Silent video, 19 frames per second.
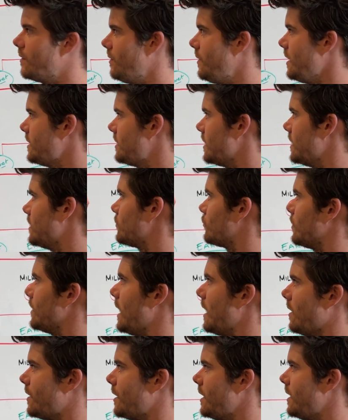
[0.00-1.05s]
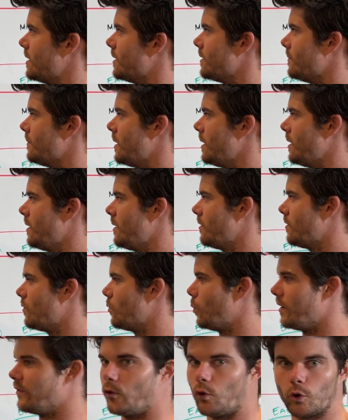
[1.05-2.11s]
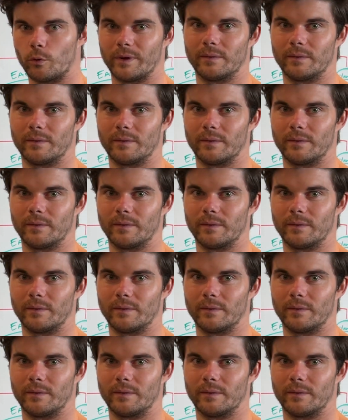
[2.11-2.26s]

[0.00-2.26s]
this is reality and we've all